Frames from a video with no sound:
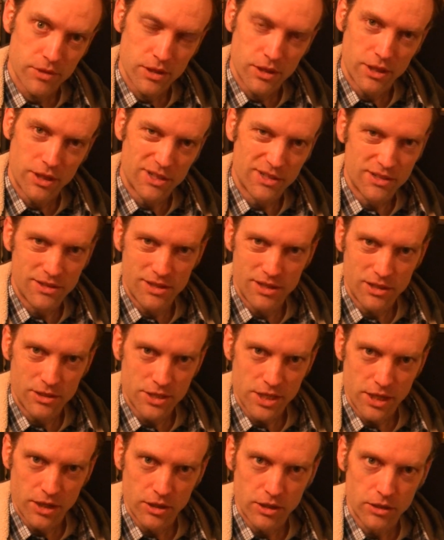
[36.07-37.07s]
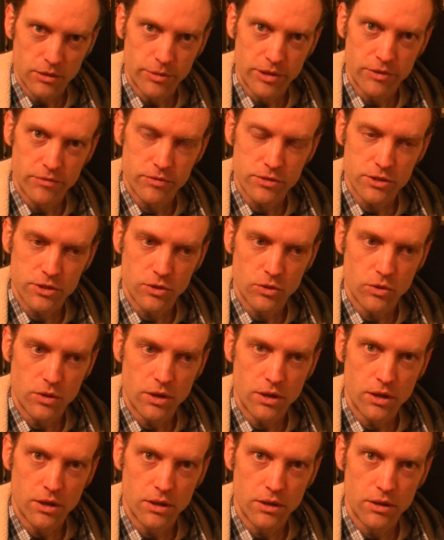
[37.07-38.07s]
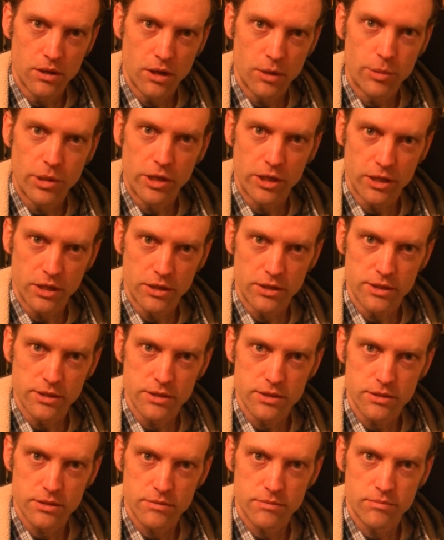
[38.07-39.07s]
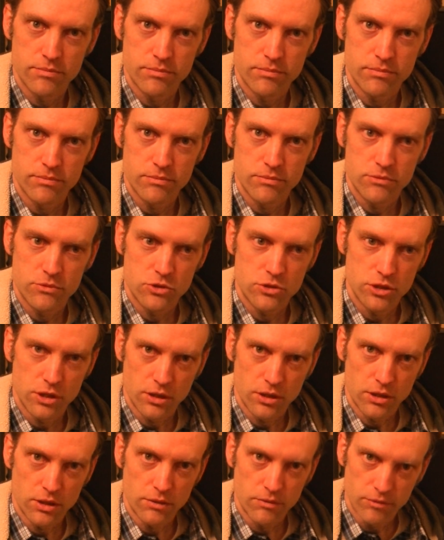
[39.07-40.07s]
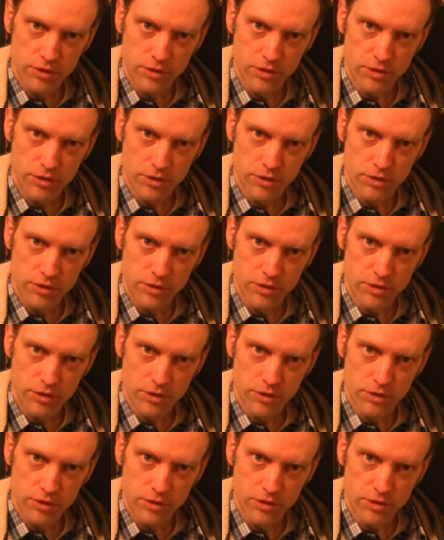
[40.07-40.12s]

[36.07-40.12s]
And that'll, that'll take a little bit, so uh, I'll probably cut this chunk of the